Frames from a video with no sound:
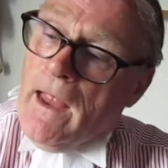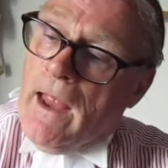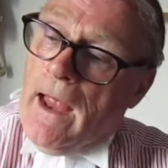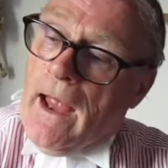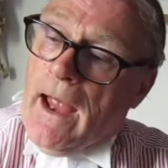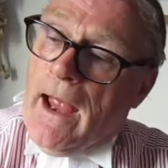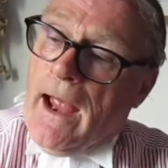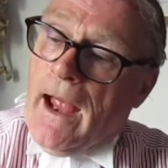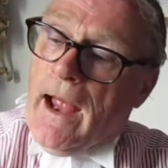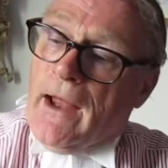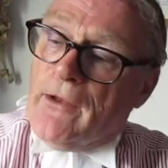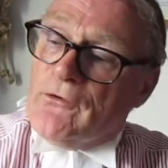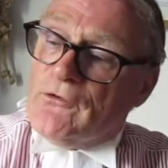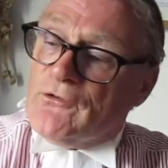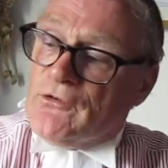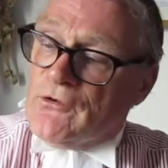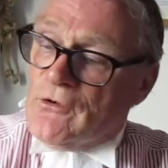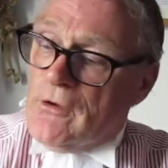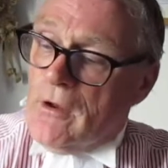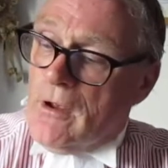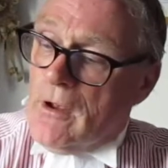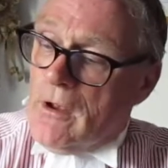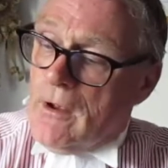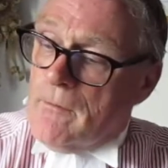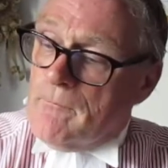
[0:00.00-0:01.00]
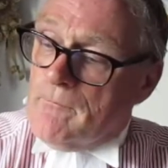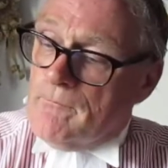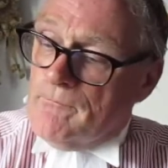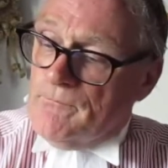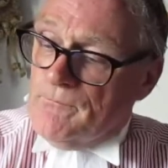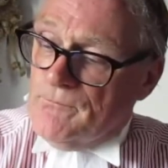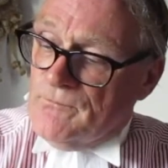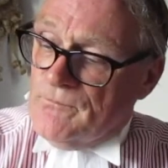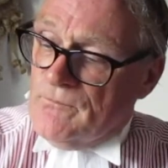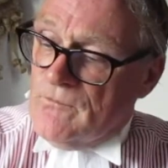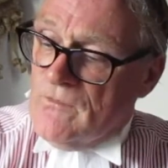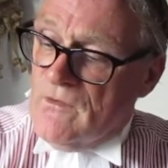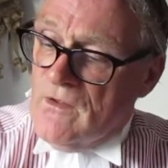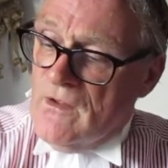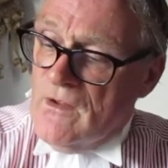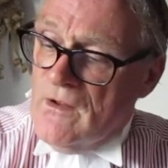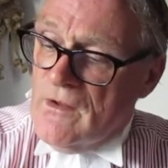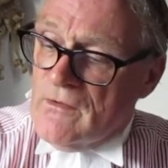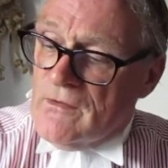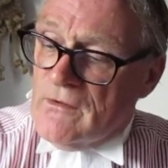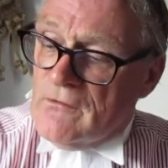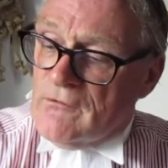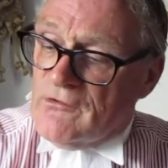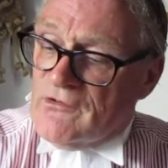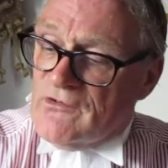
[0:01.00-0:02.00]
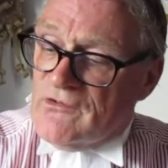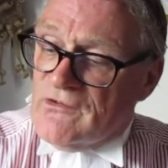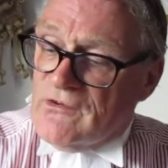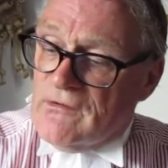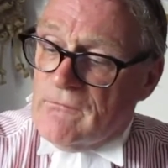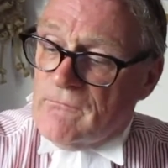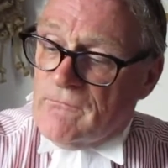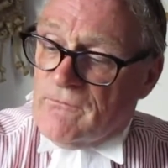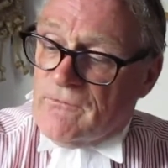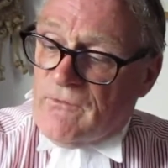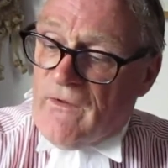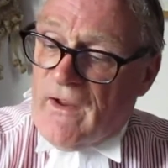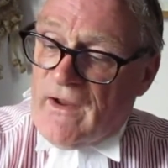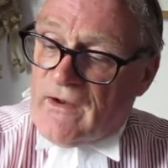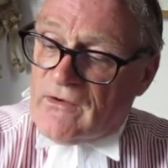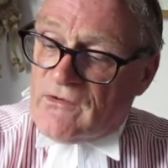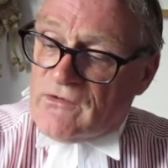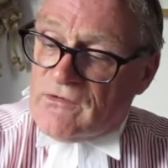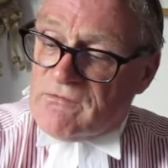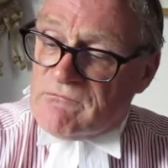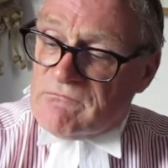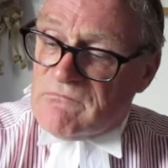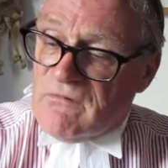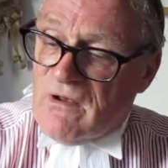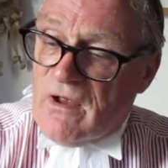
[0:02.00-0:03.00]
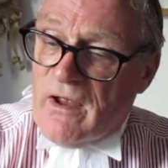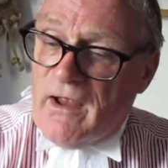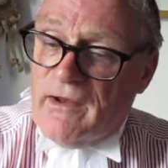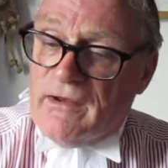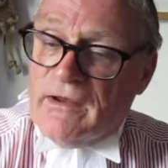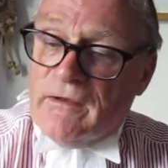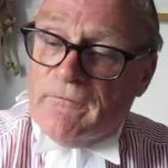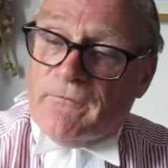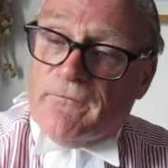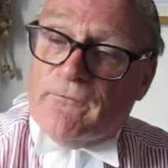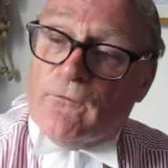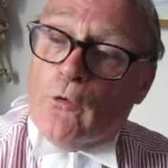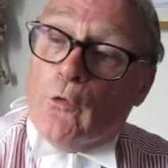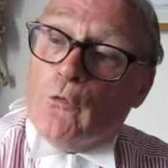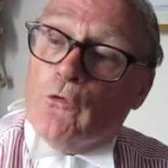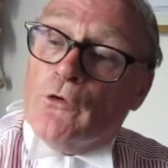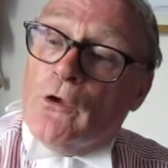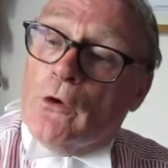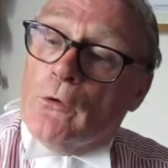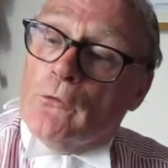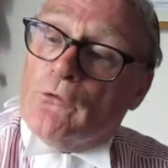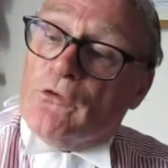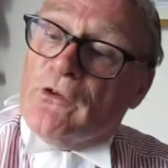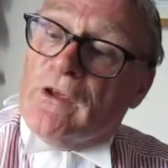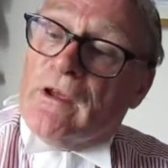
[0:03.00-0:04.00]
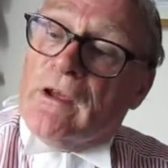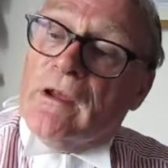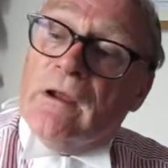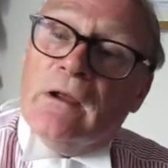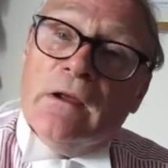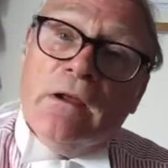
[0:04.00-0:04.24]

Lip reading: and there isn't in fact any footnoting